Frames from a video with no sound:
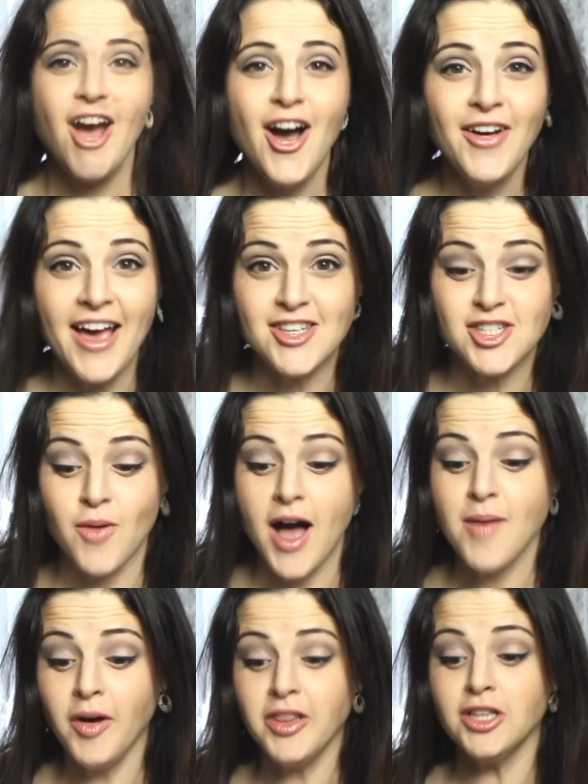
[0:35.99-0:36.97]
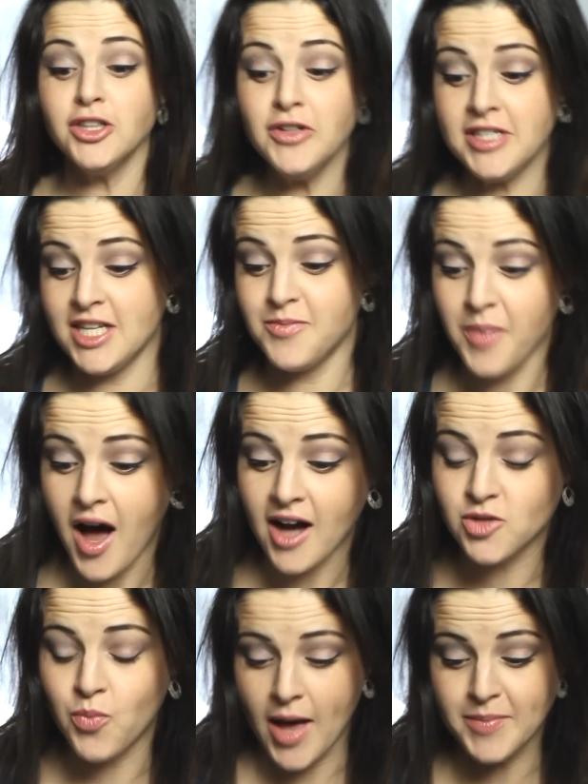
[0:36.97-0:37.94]
Okay, so I'm on the Lucid
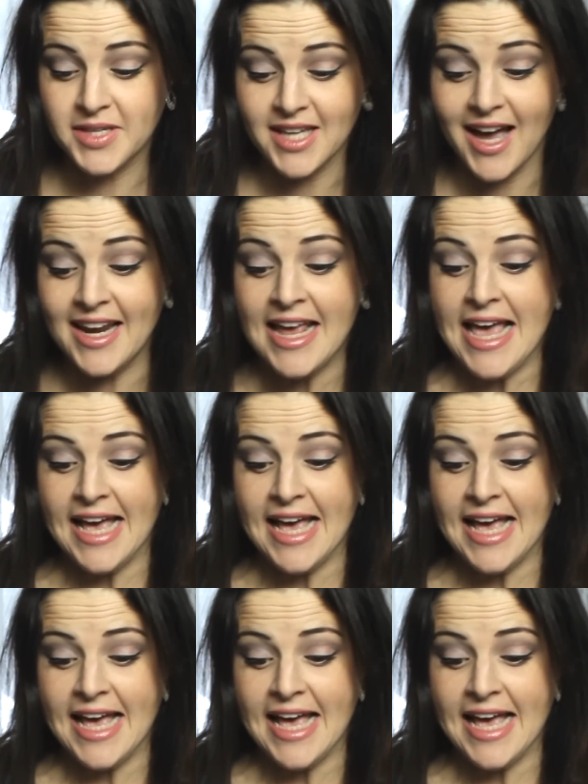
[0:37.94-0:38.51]
Box website.